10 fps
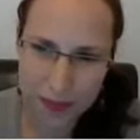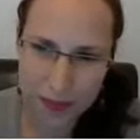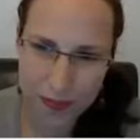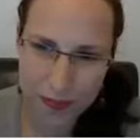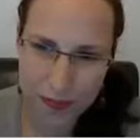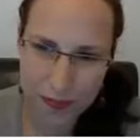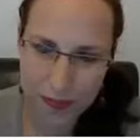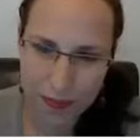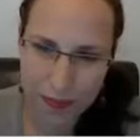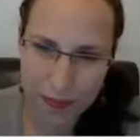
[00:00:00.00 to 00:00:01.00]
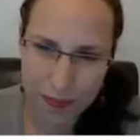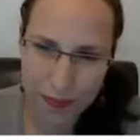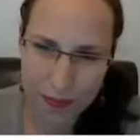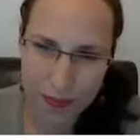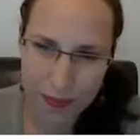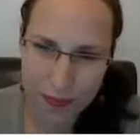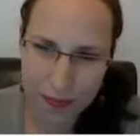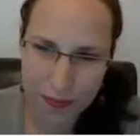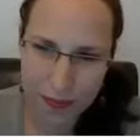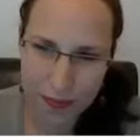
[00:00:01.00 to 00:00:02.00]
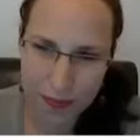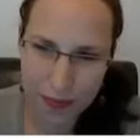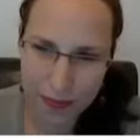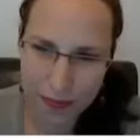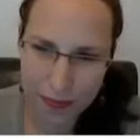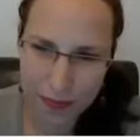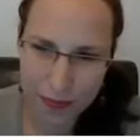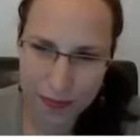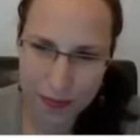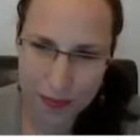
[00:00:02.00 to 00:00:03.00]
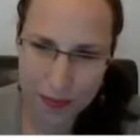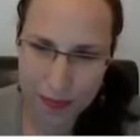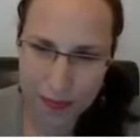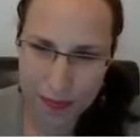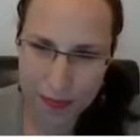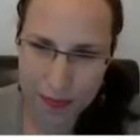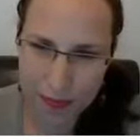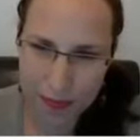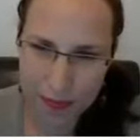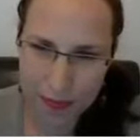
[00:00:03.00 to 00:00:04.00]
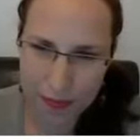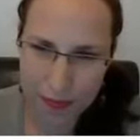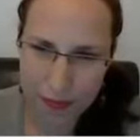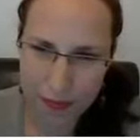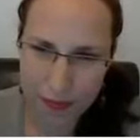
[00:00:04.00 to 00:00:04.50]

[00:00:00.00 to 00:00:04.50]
(not speaking)